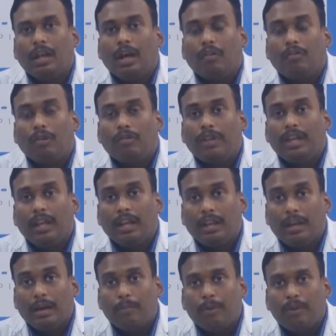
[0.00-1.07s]
however, a
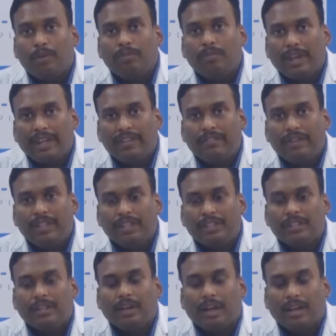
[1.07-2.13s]
number of
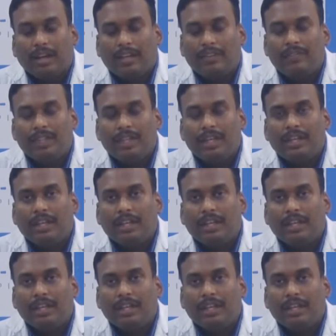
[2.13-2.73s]
lifestyle